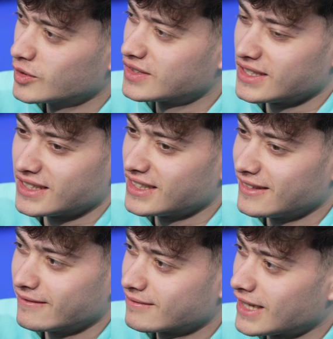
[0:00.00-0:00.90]
was
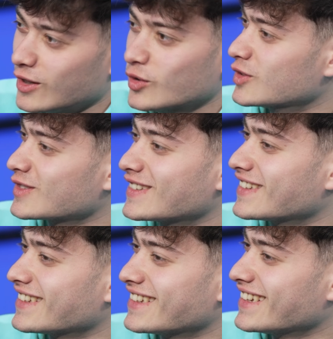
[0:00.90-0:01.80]
thinking I lose,
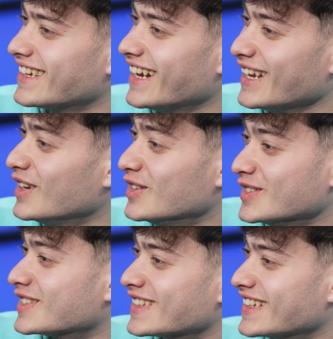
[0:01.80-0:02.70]
I
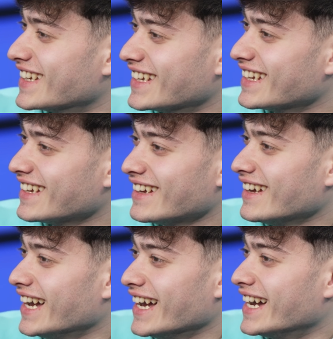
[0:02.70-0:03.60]
lose.
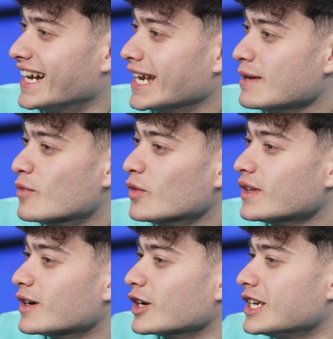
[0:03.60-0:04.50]
And I moved
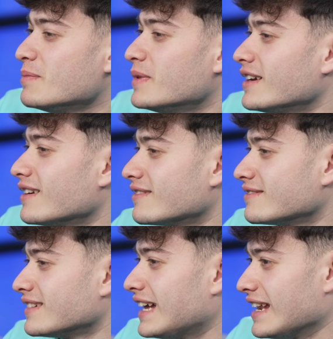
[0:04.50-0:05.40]
the goalkeeper
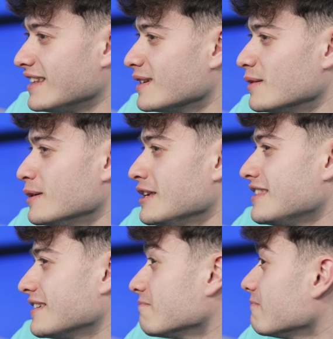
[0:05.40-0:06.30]
a little bit
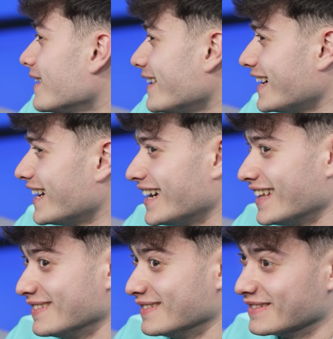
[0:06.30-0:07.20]

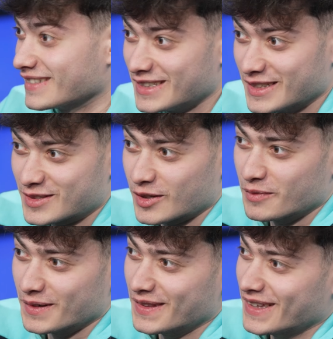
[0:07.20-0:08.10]
and he
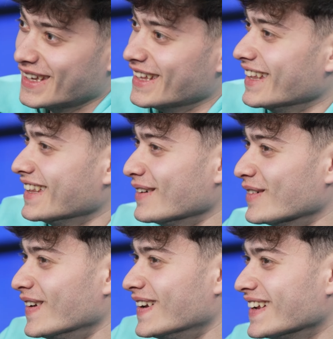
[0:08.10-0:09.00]
stopped the, the
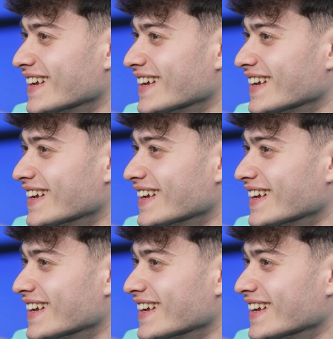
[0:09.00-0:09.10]
goal.